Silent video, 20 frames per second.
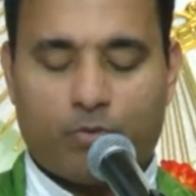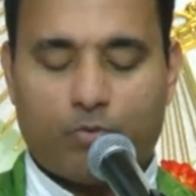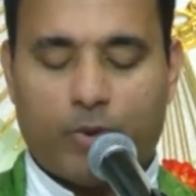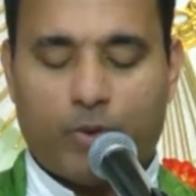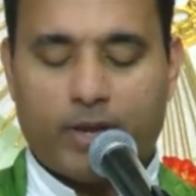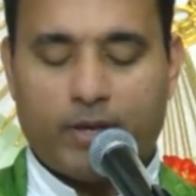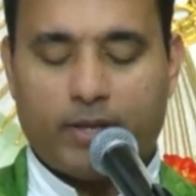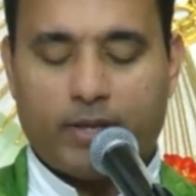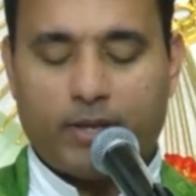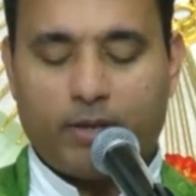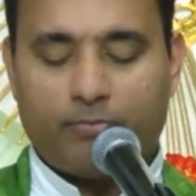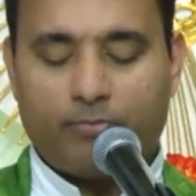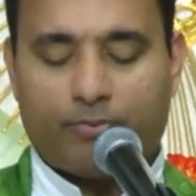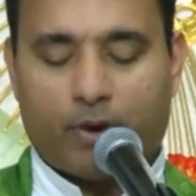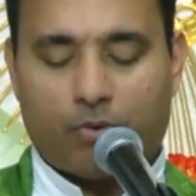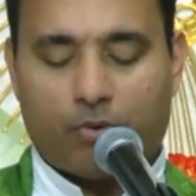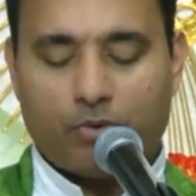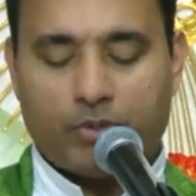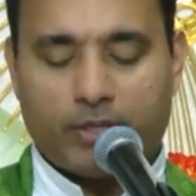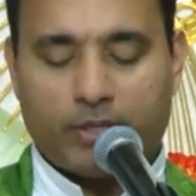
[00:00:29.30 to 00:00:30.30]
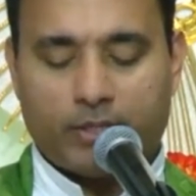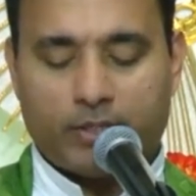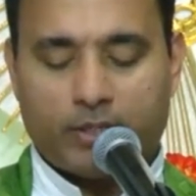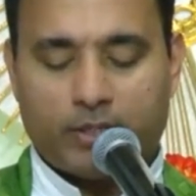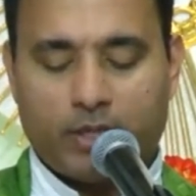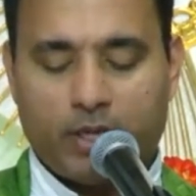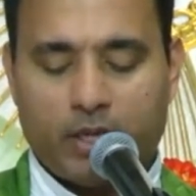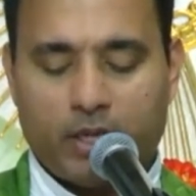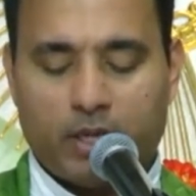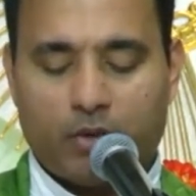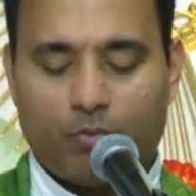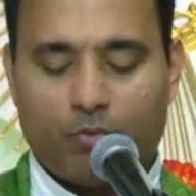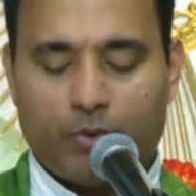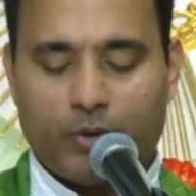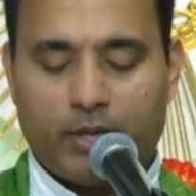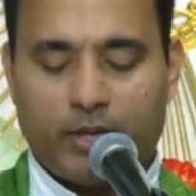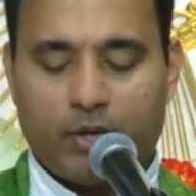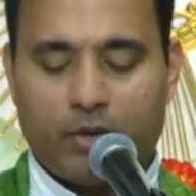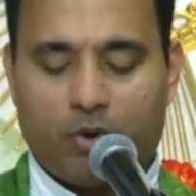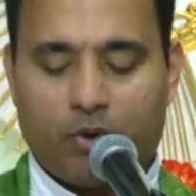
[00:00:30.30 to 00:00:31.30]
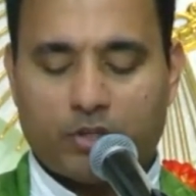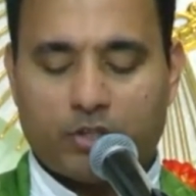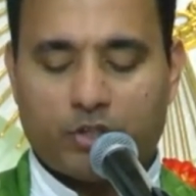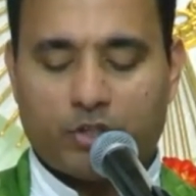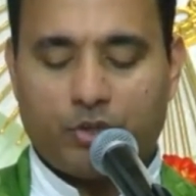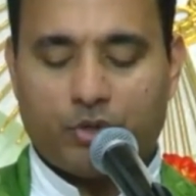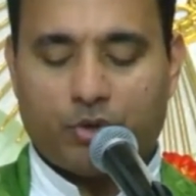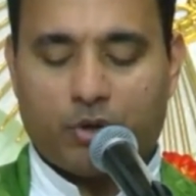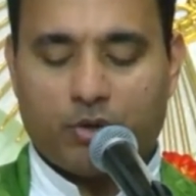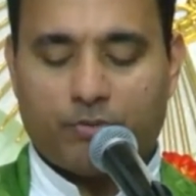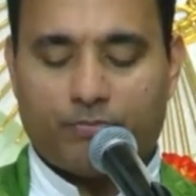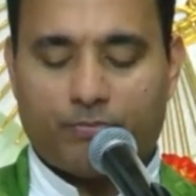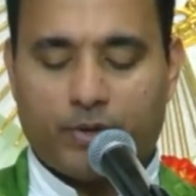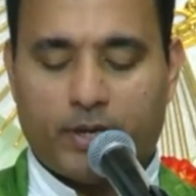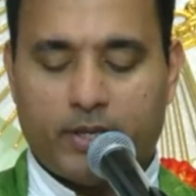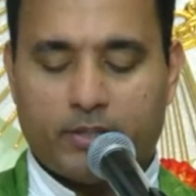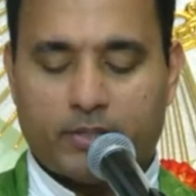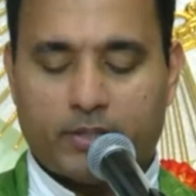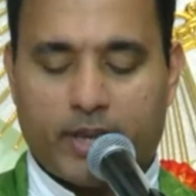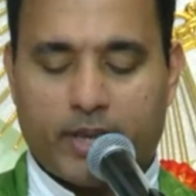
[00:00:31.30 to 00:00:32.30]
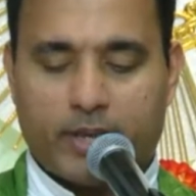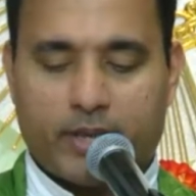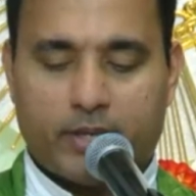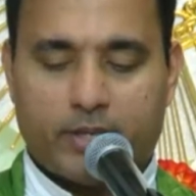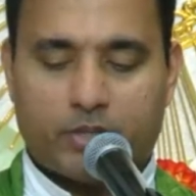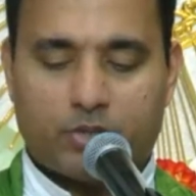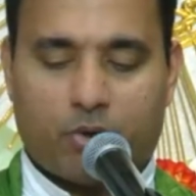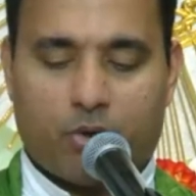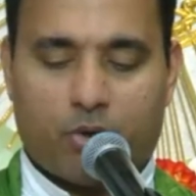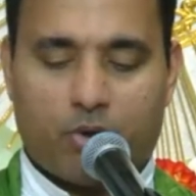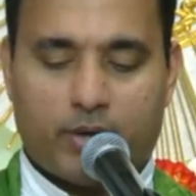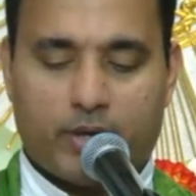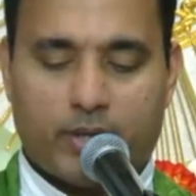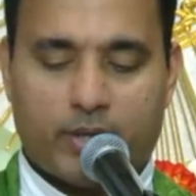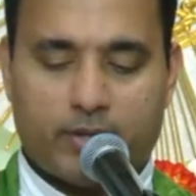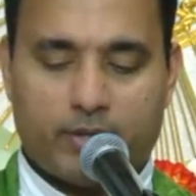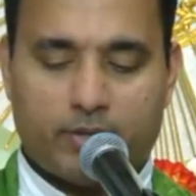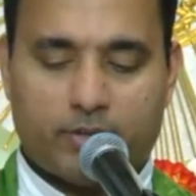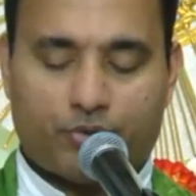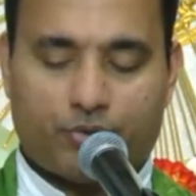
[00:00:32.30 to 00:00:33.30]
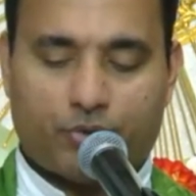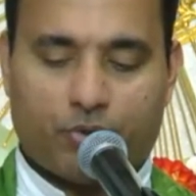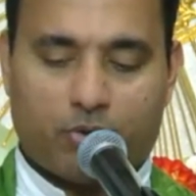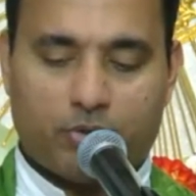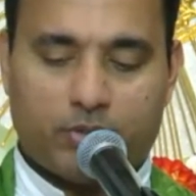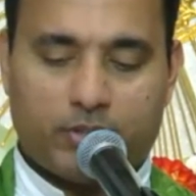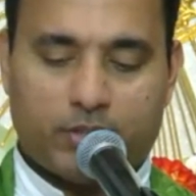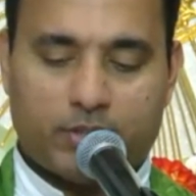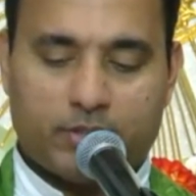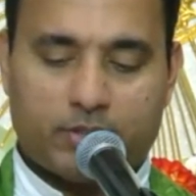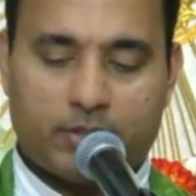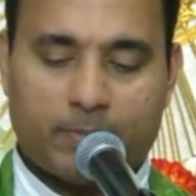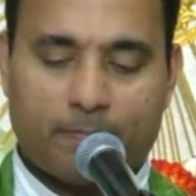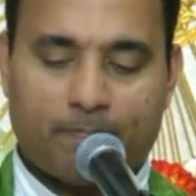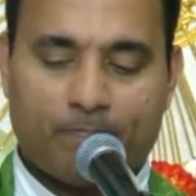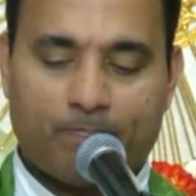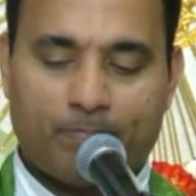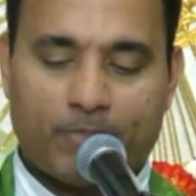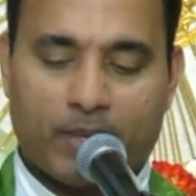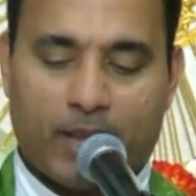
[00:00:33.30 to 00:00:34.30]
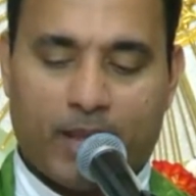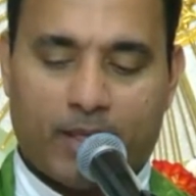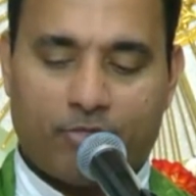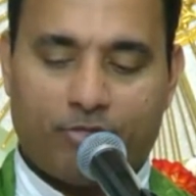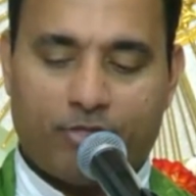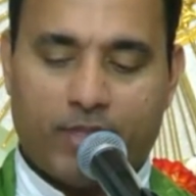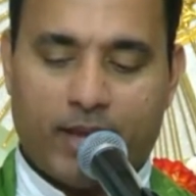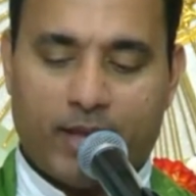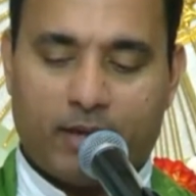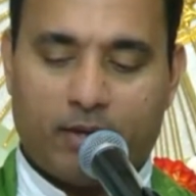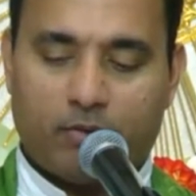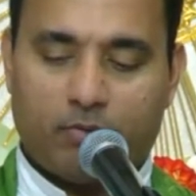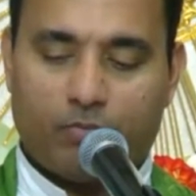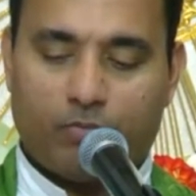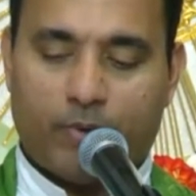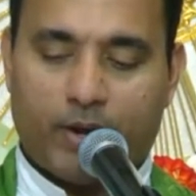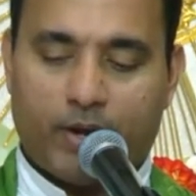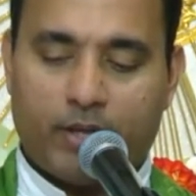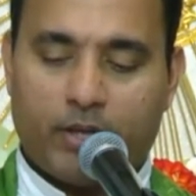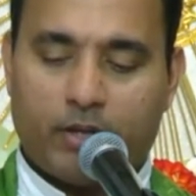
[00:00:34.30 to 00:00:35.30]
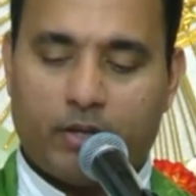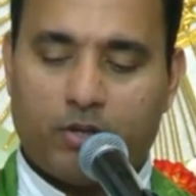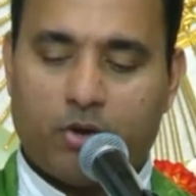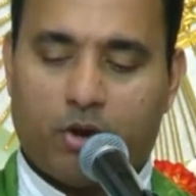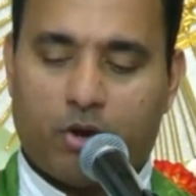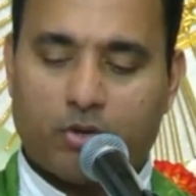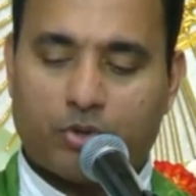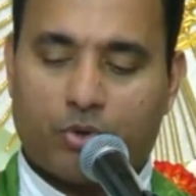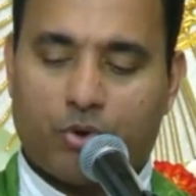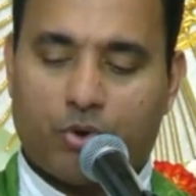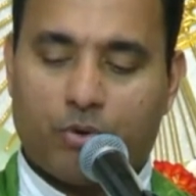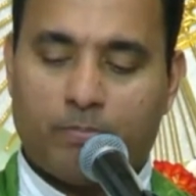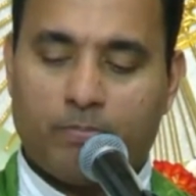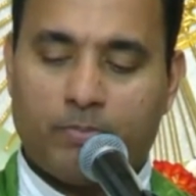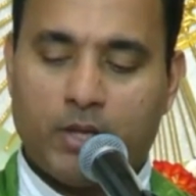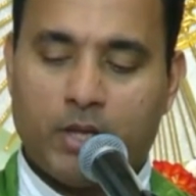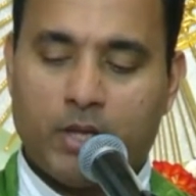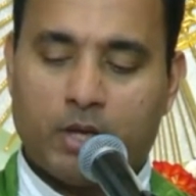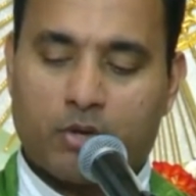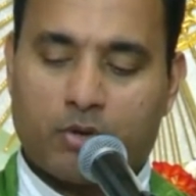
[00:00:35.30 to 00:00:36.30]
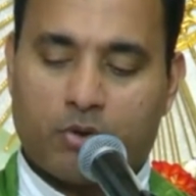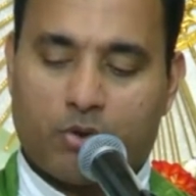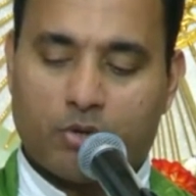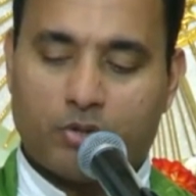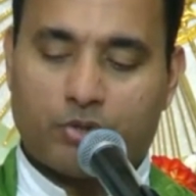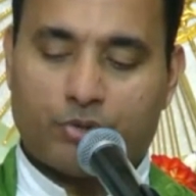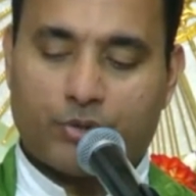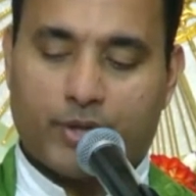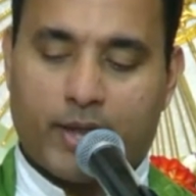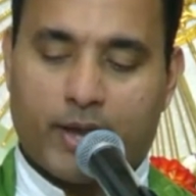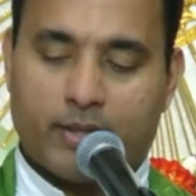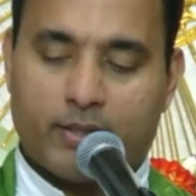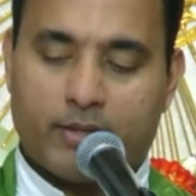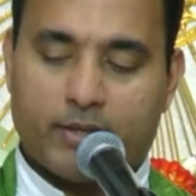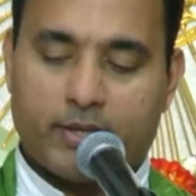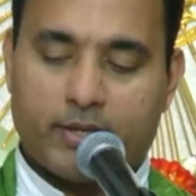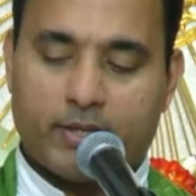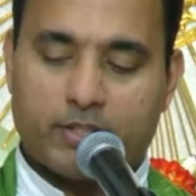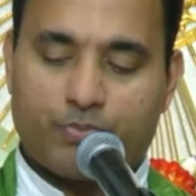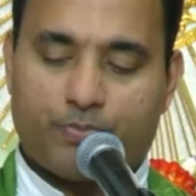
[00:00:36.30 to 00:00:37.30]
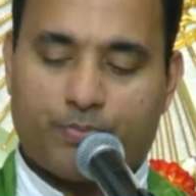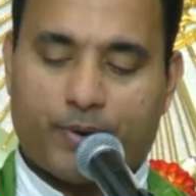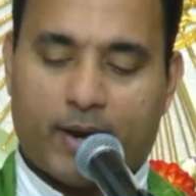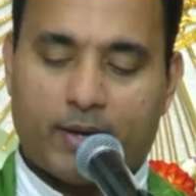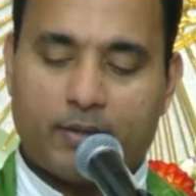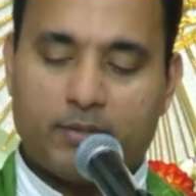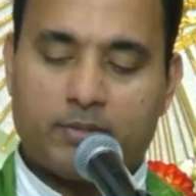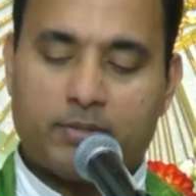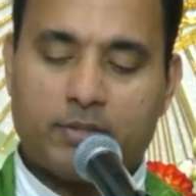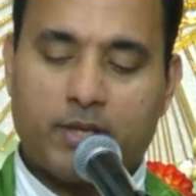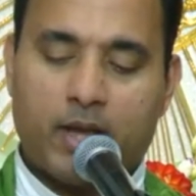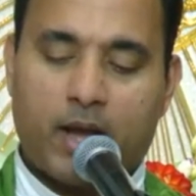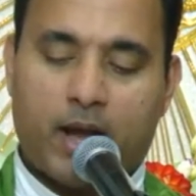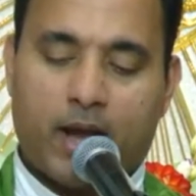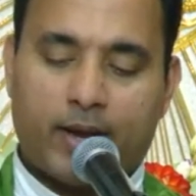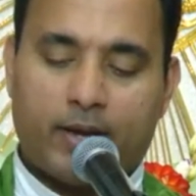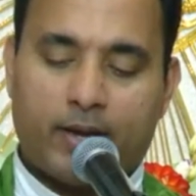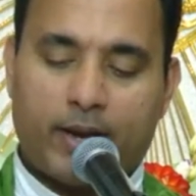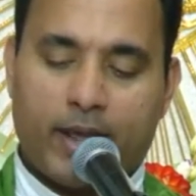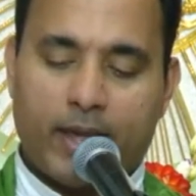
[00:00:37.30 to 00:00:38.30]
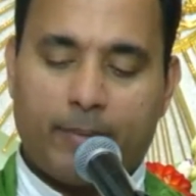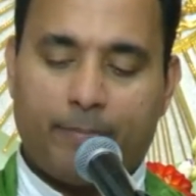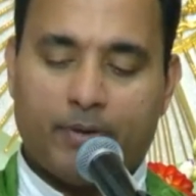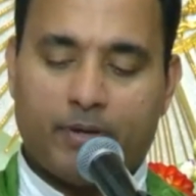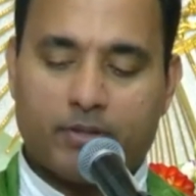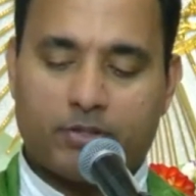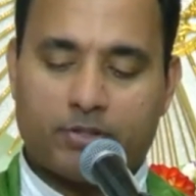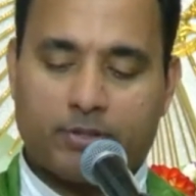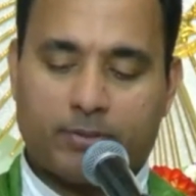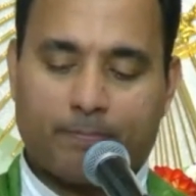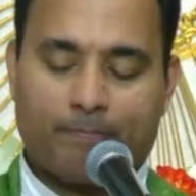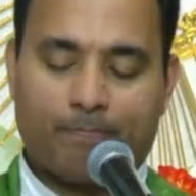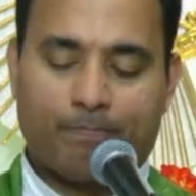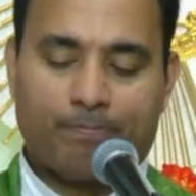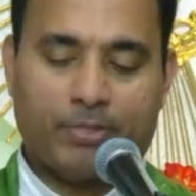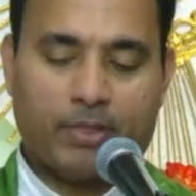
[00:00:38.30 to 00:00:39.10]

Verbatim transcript: And when he found it, would he not joyfully take it on his shoulders? And then, when he got home, called together his friends and neighbors.